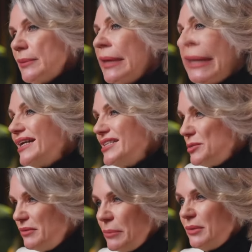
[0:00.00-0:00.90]
And in
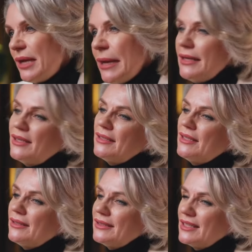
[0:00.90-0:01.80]
every brand, I
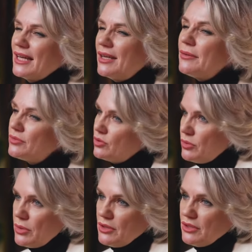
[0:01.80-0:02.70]
sensed a lack of
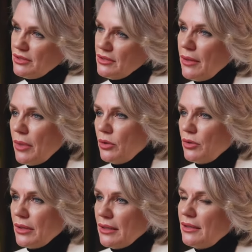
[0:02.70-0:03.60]
coolness,
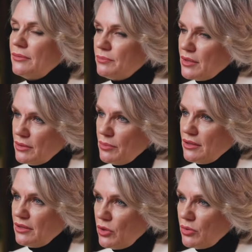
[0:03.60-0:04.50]
coldness of
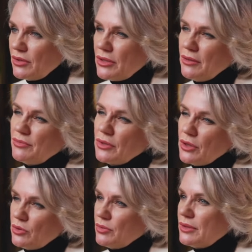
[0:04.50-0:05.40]
pigment, coldness of
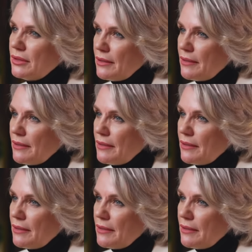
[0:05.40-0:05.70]
tone.